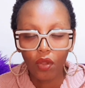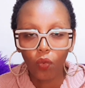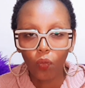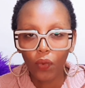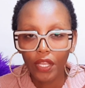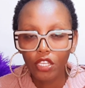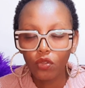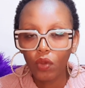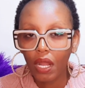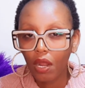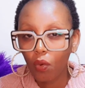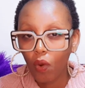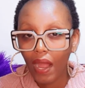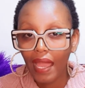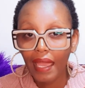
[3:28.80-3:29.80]
when you
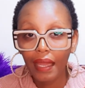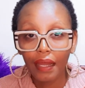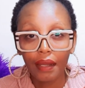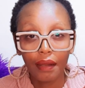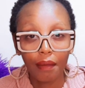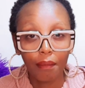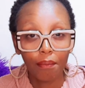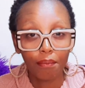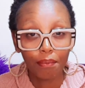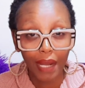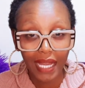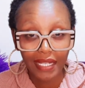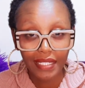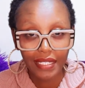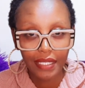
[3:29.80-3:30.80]
acquire
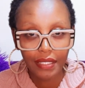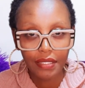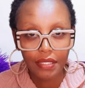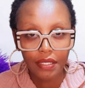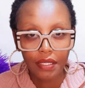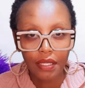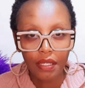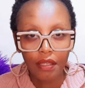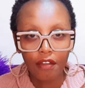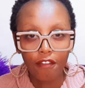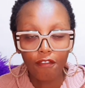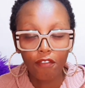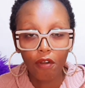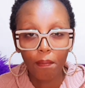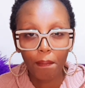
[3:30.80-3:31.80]
bad debt
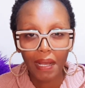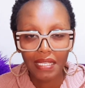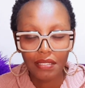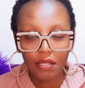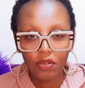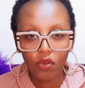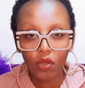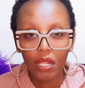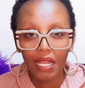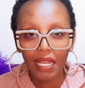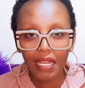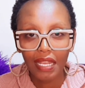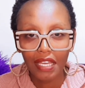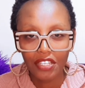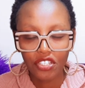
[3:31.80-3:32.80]
for personal
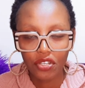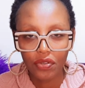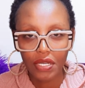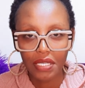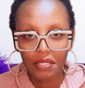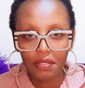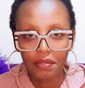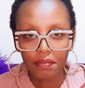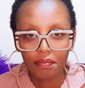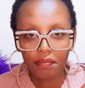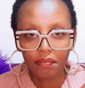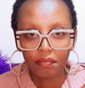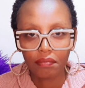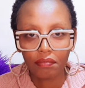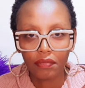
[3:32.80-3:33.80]
luxuries,
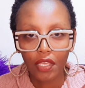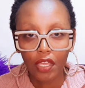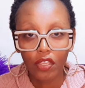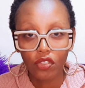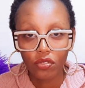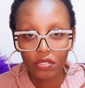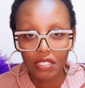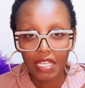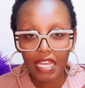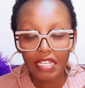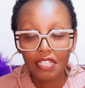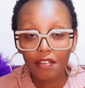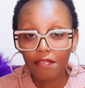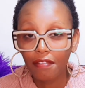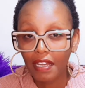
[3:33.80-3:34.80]
you start
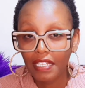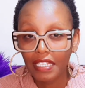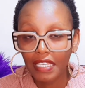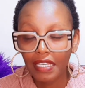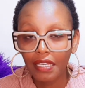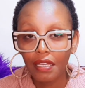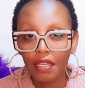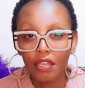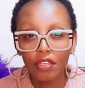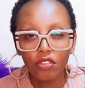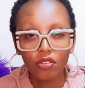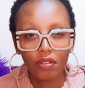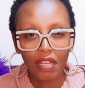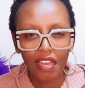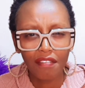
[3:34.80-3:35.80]
funding
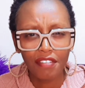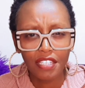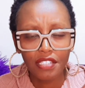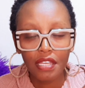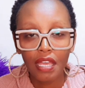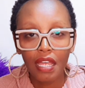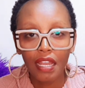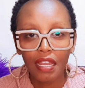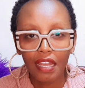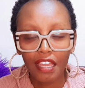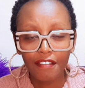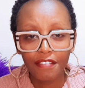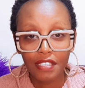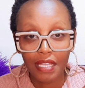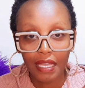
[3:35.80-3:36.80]
your lavish
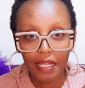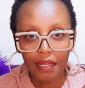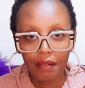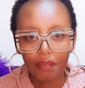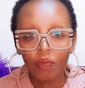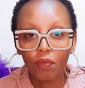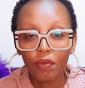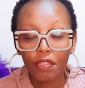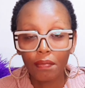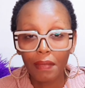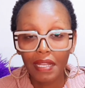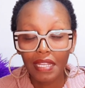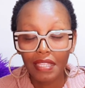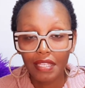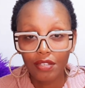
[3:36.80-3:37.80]
lifestyle with
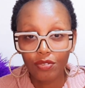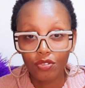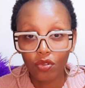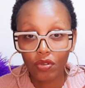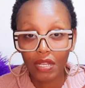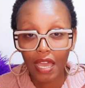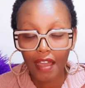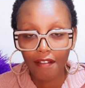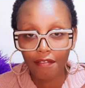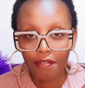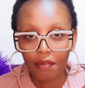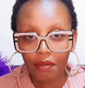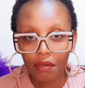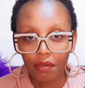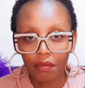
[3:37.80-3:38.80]
money that you don't have.
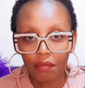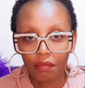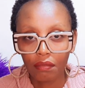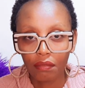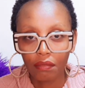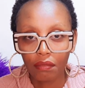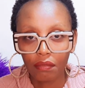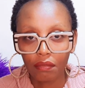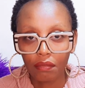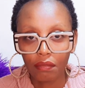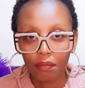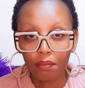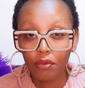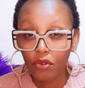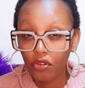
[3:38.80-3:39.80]

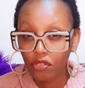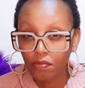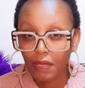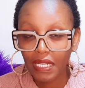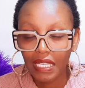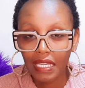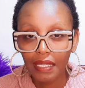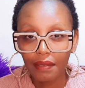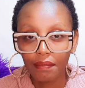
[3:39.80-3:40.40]
Borrowed money,